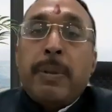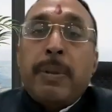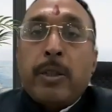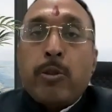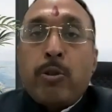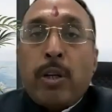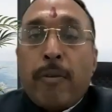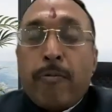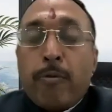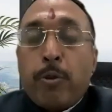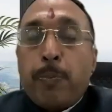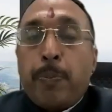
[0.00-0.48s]
but
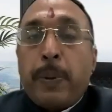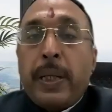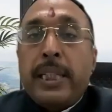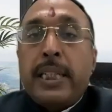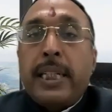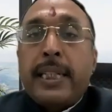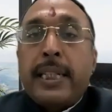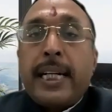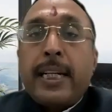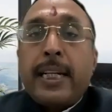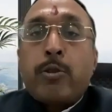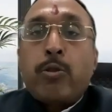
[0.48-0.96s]
you have to pay
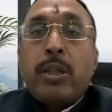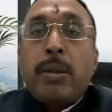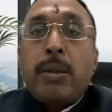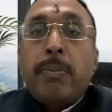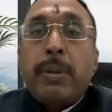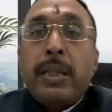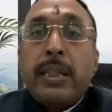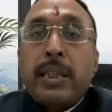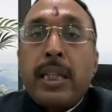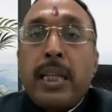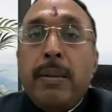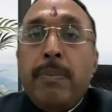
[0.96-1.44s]
the tax on a
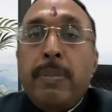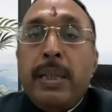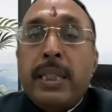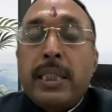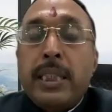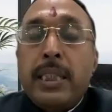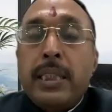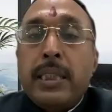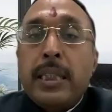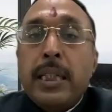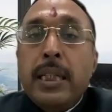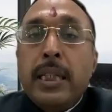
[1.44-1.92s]
monthly
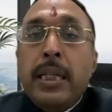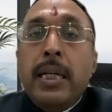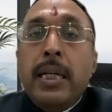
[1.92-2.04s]
basis.